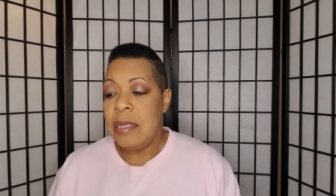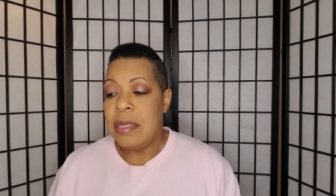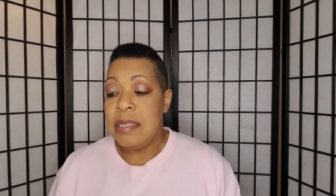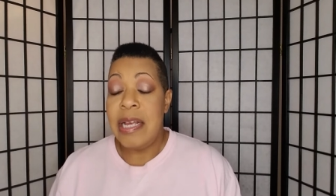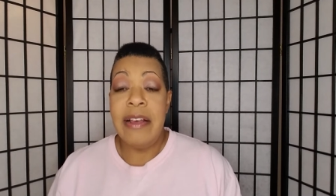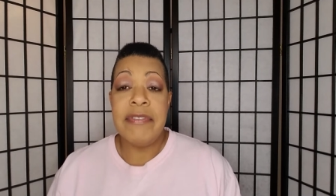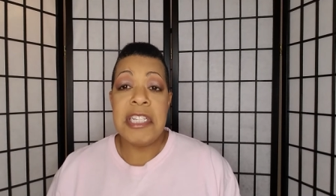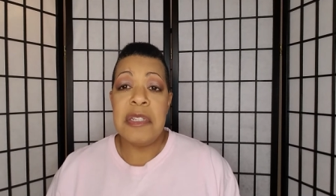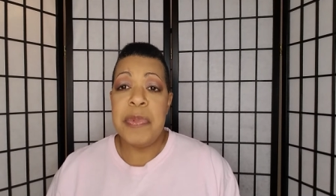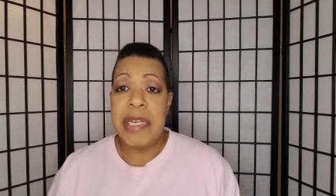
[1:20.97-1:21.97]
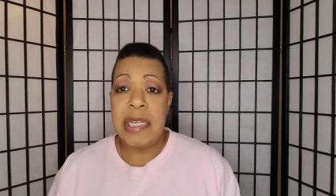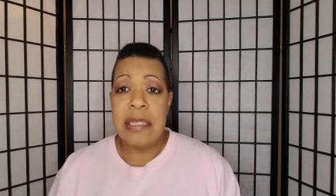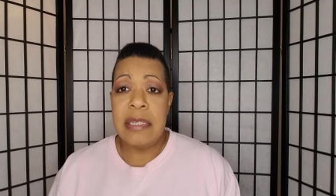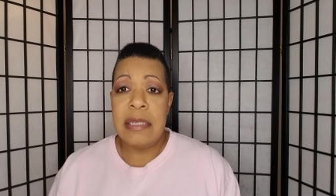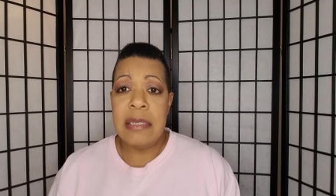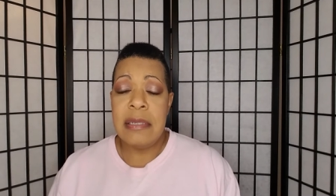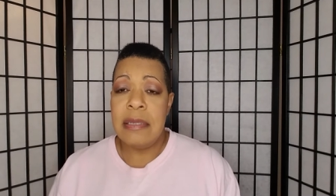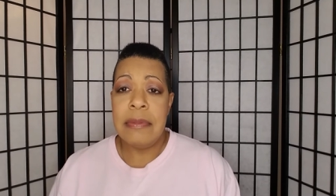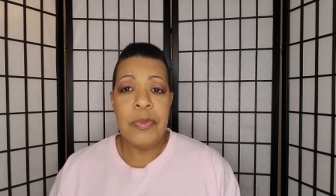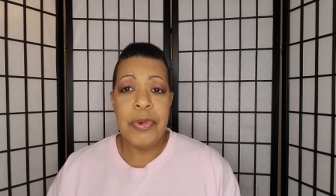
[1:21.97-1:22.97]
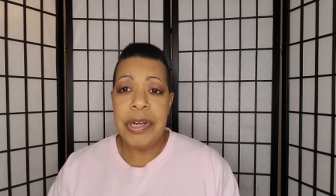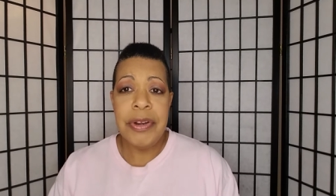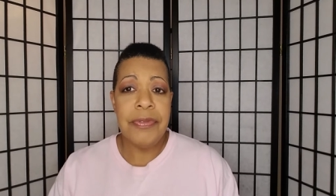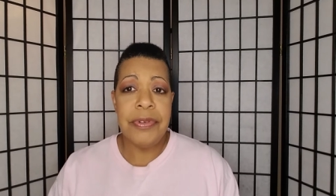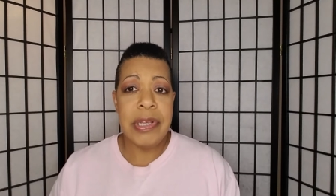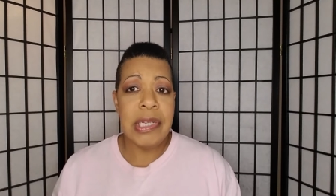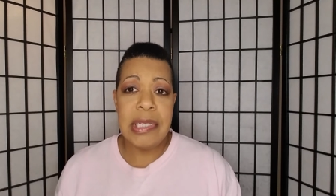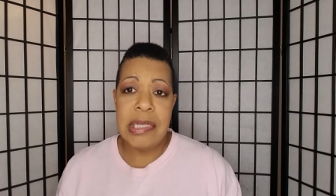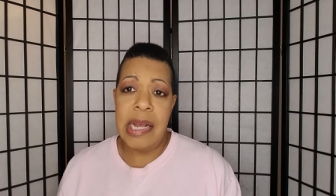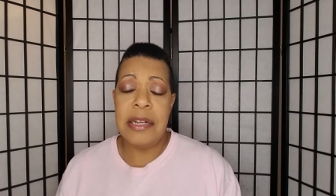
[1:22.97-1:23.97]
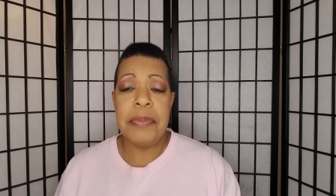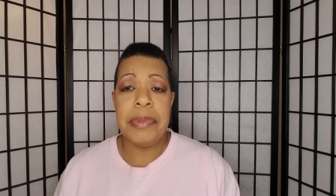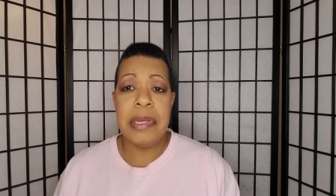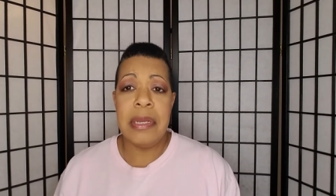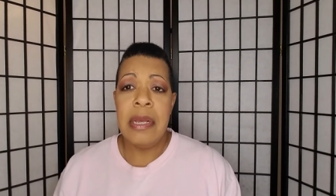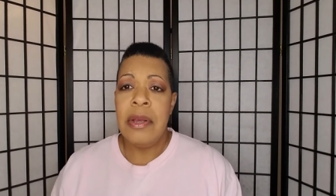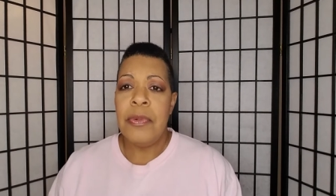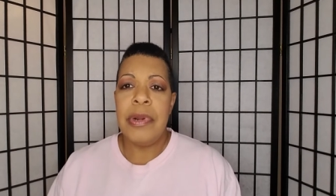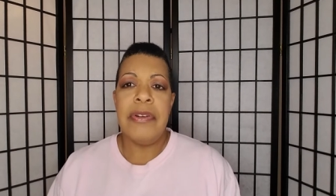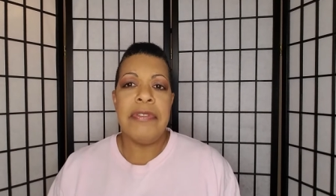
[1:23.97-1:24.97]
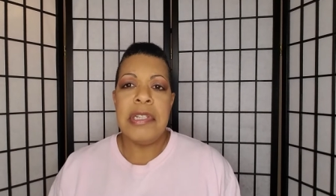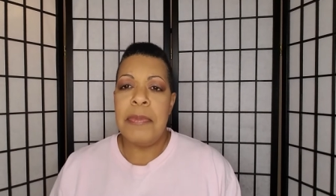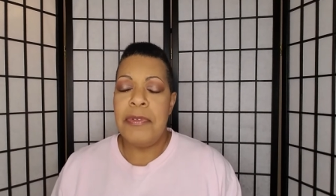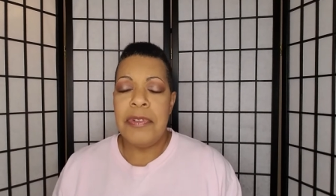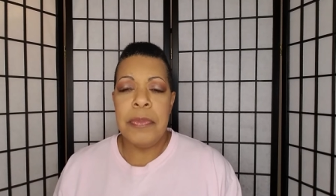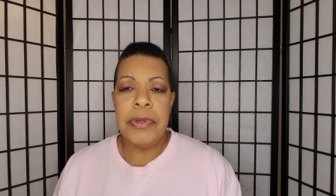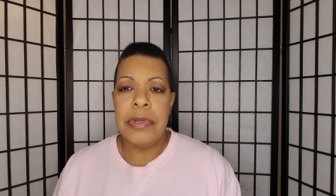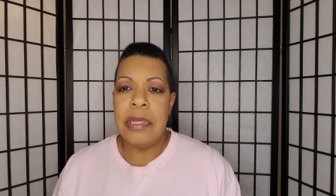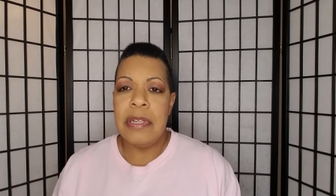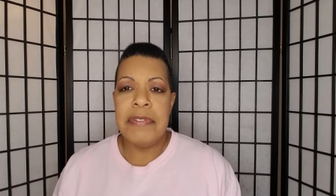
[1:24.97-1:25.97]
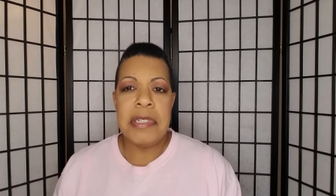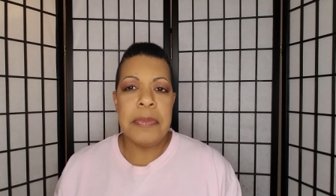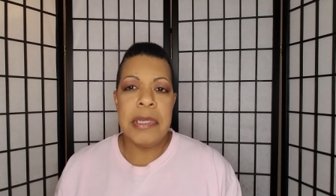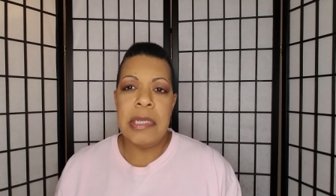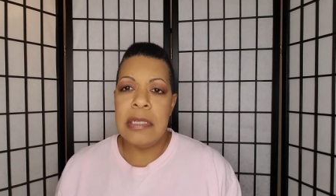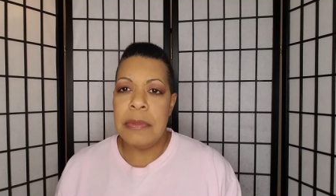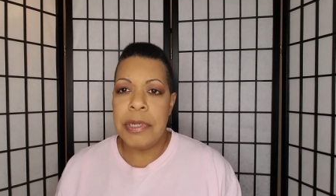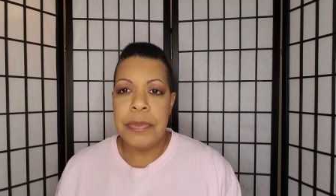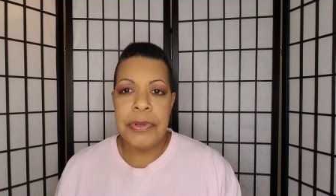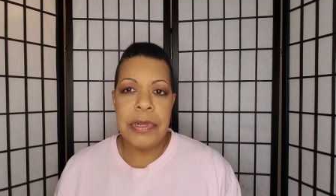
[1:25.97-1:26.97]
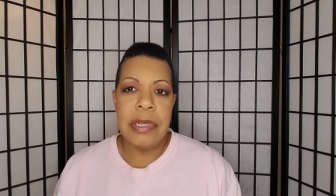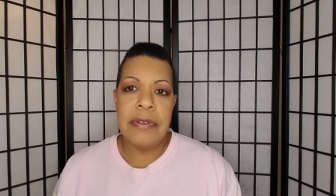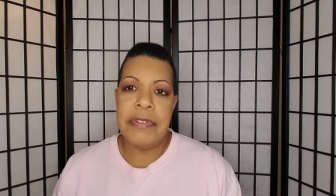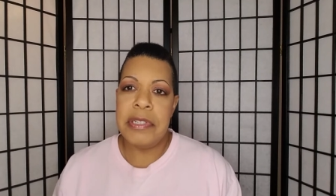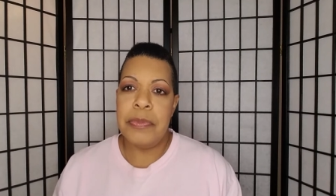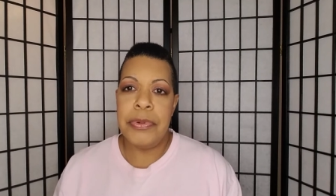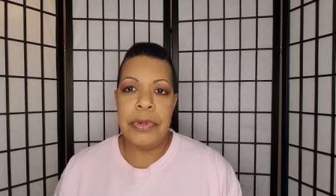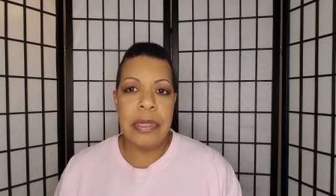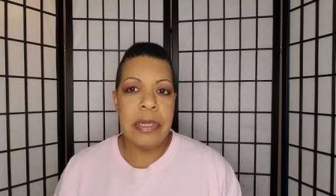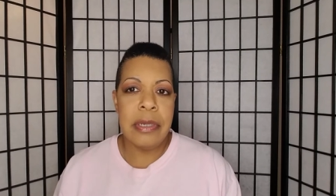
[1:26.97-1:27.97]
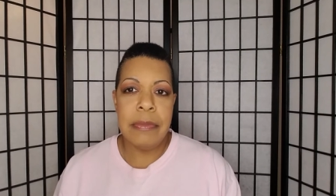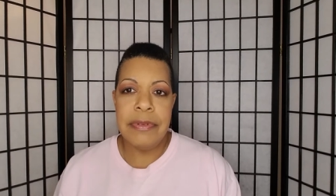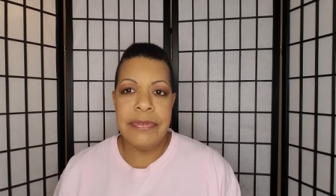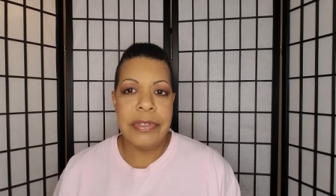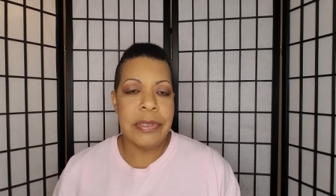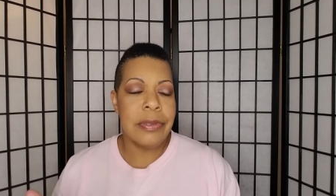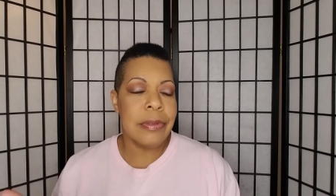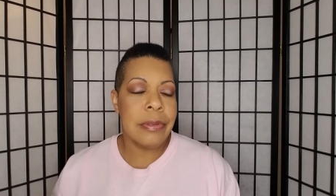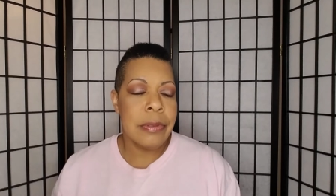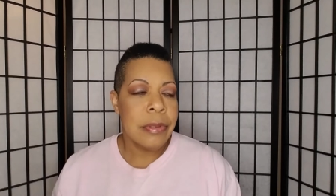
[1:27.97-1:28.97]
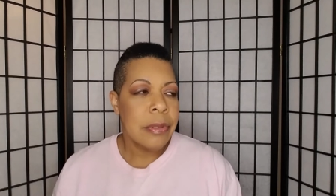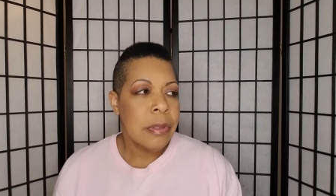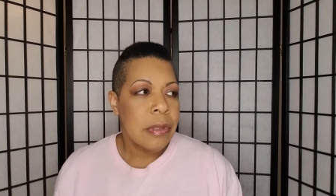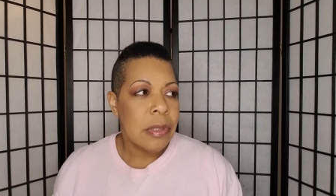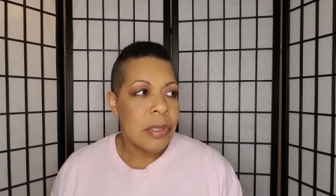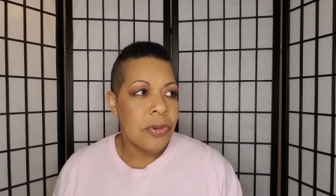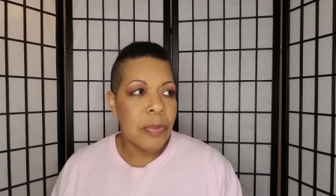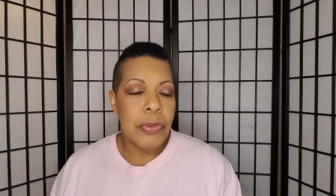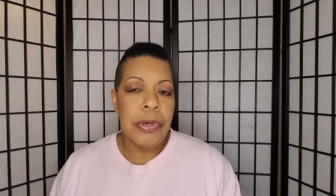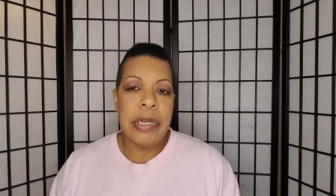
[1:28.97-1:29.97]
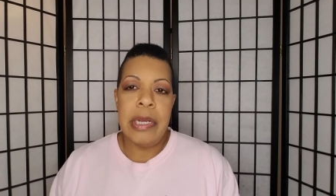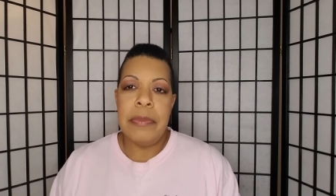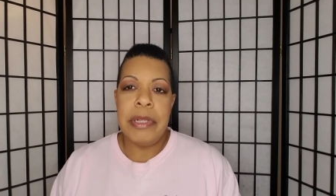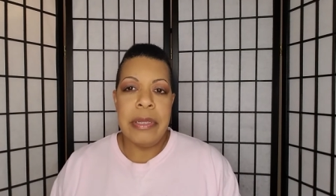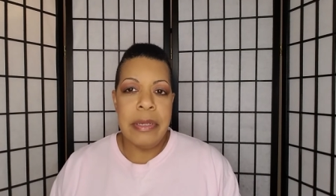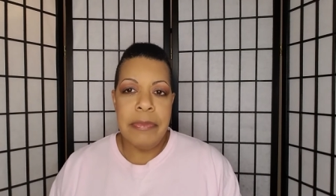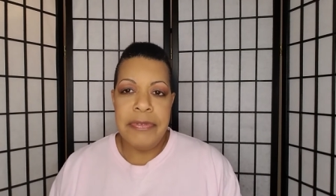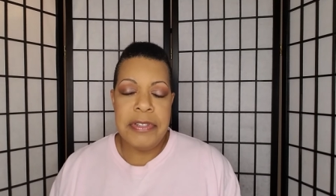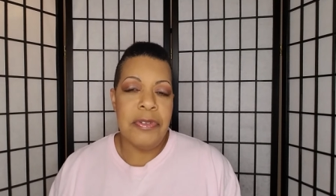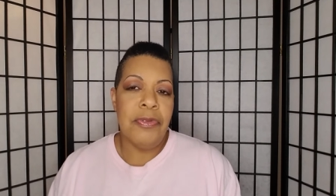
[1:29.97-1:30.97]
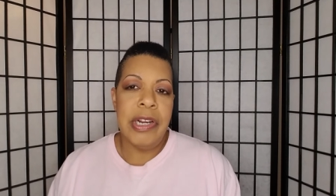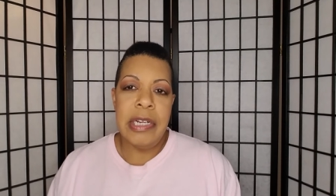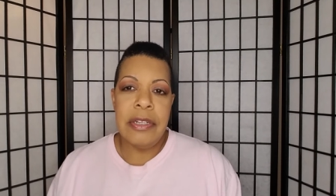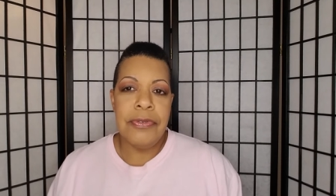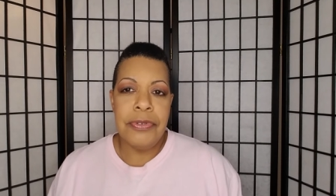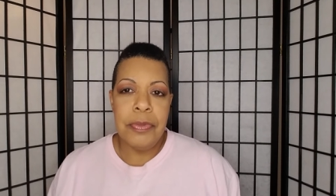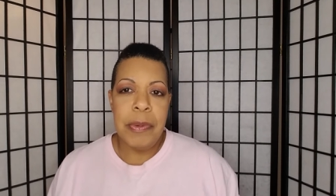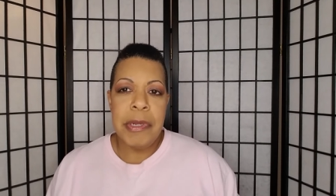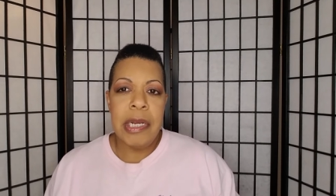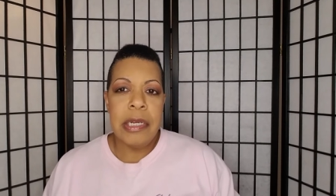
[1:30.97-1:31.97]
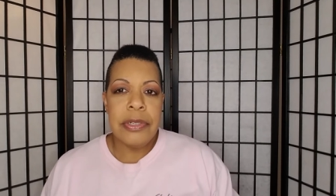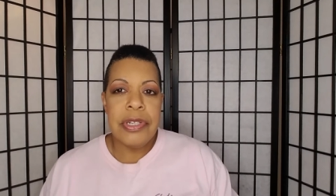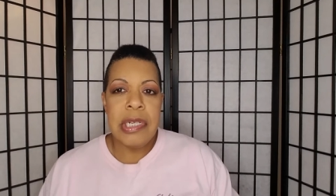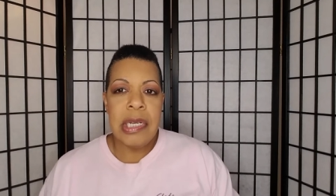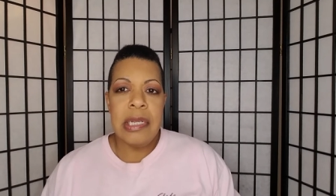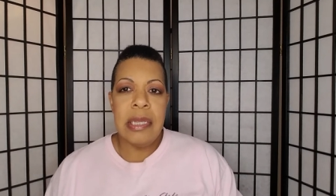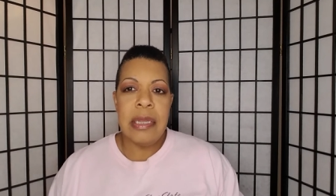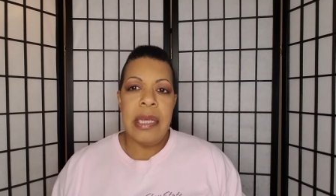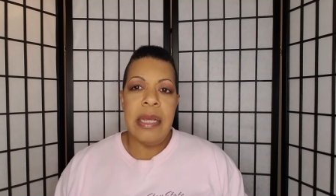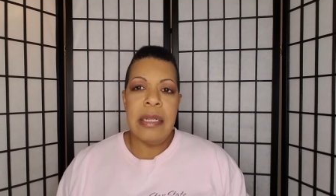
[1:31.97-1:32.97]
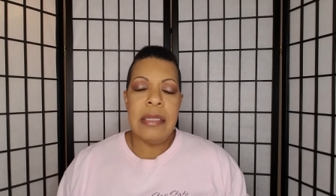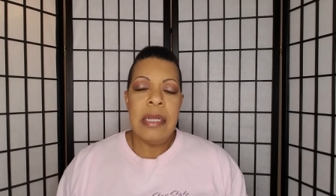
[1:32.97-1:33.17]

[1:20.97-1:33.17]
to have a space wherever they decide to be, whatever type of community, if it's the B D S M community, if it's a book club, if it's, you know, a board game club, if it's a writing group. I mean, I understand it, that